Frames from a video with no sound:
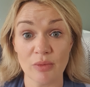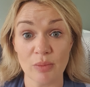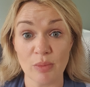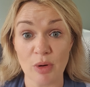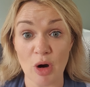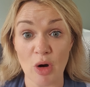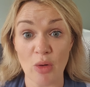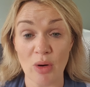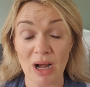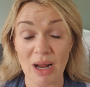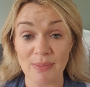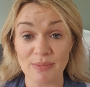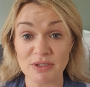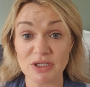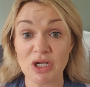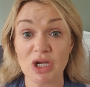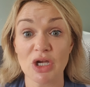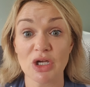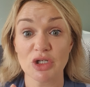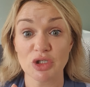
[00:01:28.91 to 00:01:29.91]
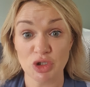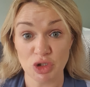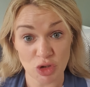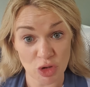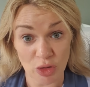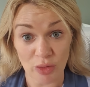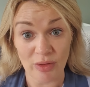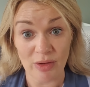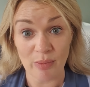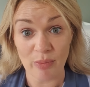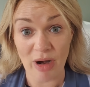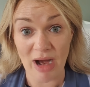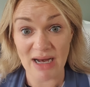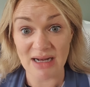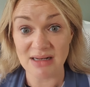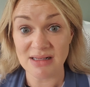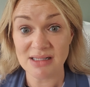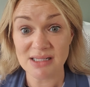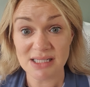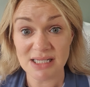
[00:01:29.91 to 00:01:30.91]
prolapse during
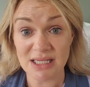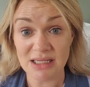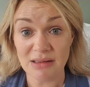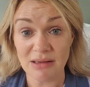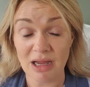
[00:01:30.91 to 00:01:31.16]
pregnancy,